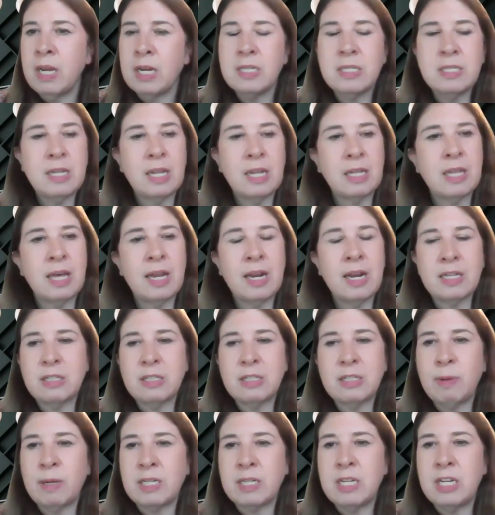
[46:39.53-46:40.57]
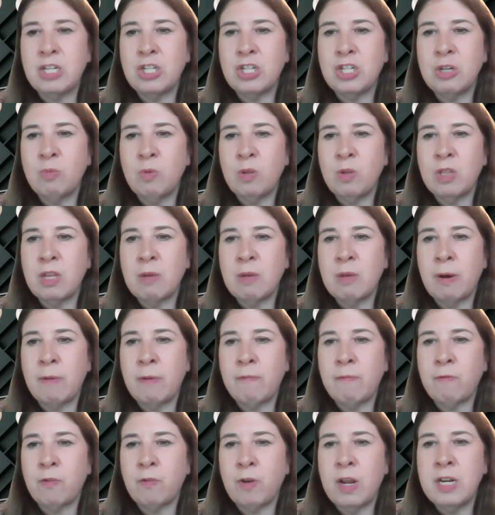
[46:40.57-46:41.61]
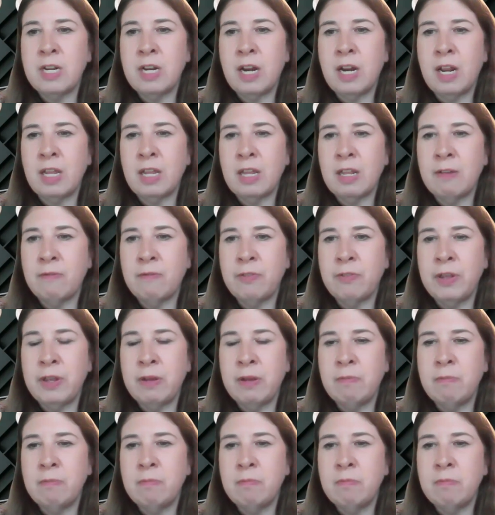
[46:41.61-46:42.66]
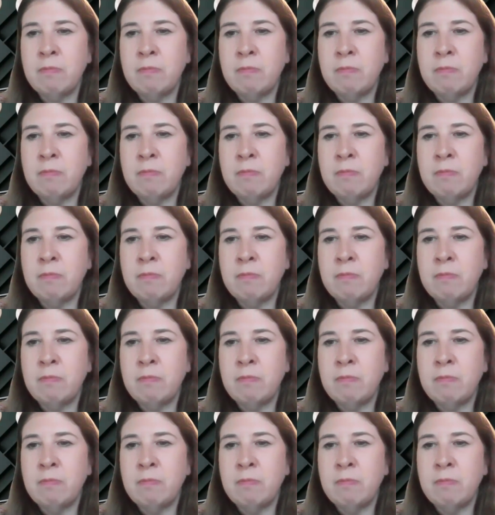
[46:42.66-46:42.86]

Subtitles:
I set that expectation with them up front and I give them